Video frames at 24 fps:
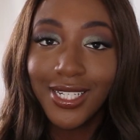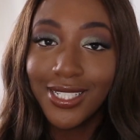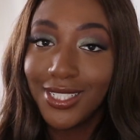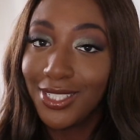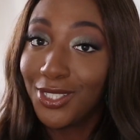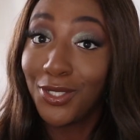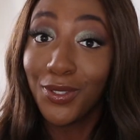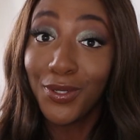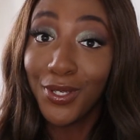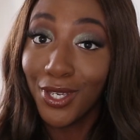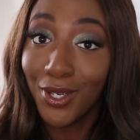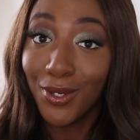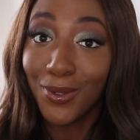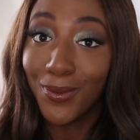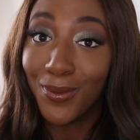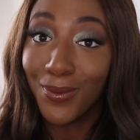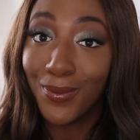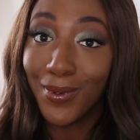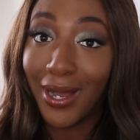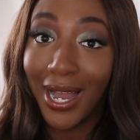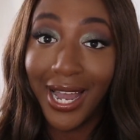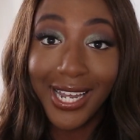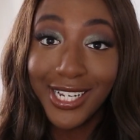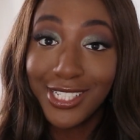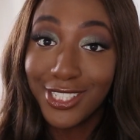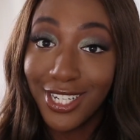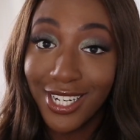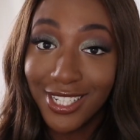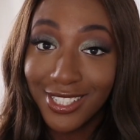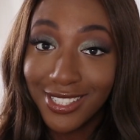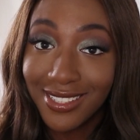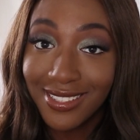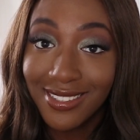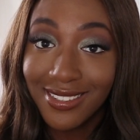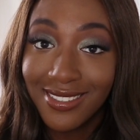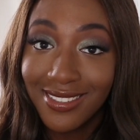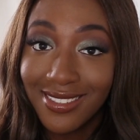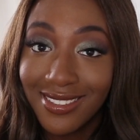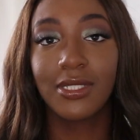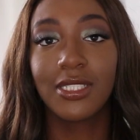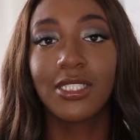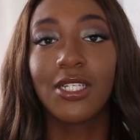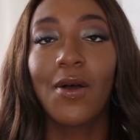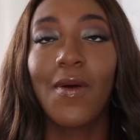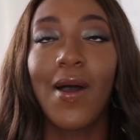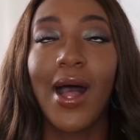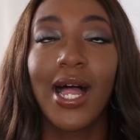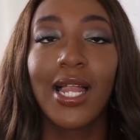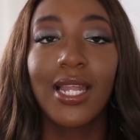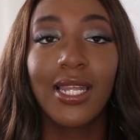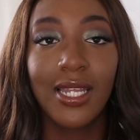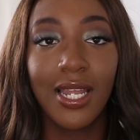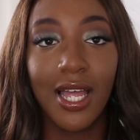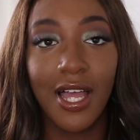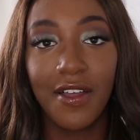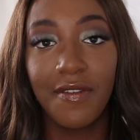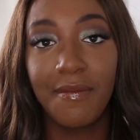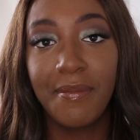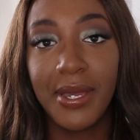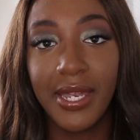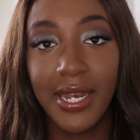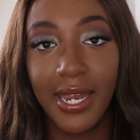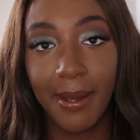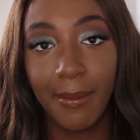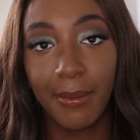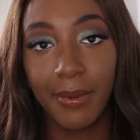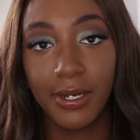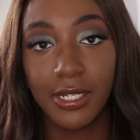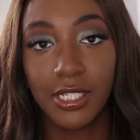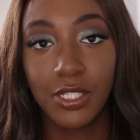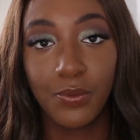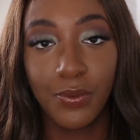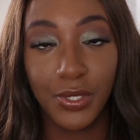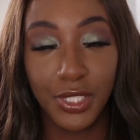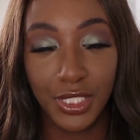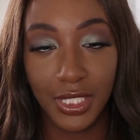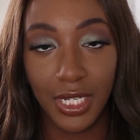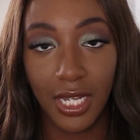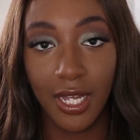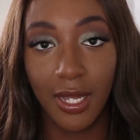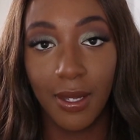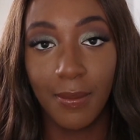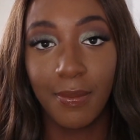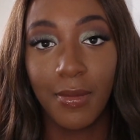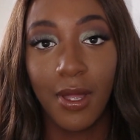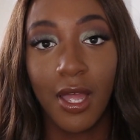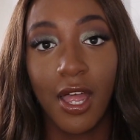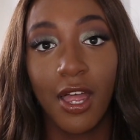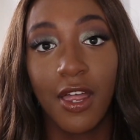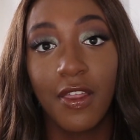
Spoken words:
do you, I ain't judging. So I love being able to switch up